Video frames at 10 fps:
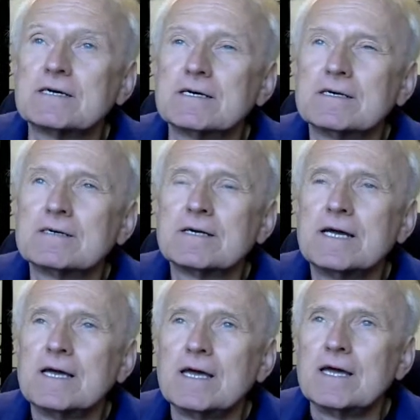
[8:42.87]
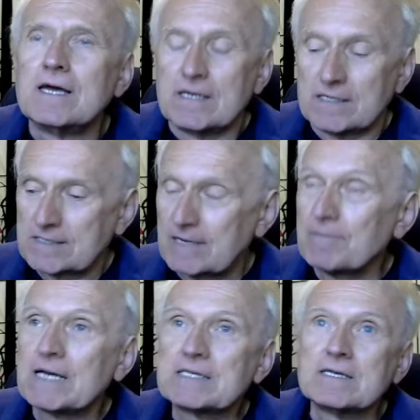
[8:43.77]
I
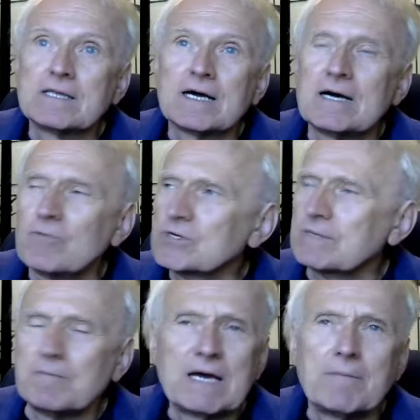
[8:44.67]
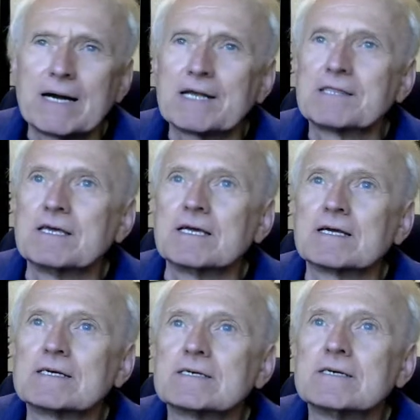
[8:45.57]
was in Myanmar, I
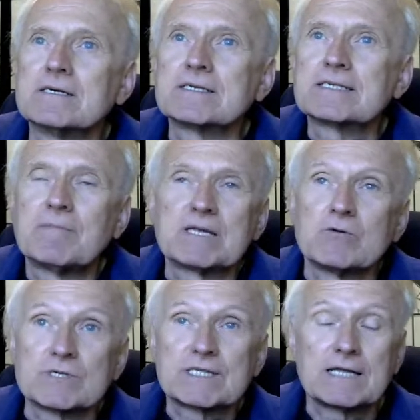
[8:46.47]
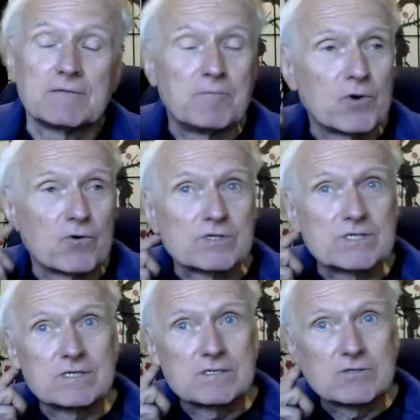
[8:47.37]
think, somebody was studying
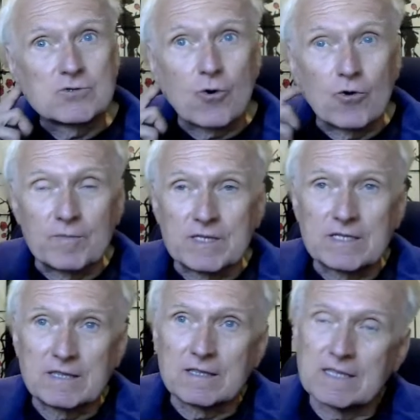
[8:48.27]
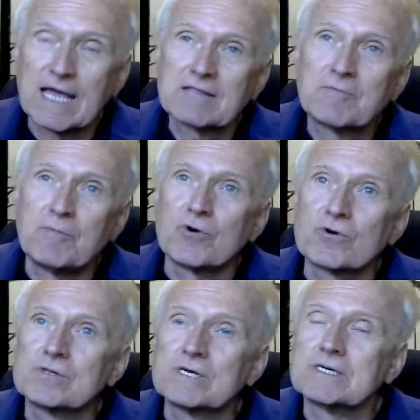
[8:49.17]
birds, told me that that
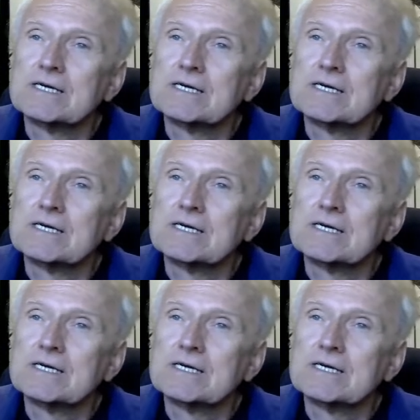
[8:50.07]
bird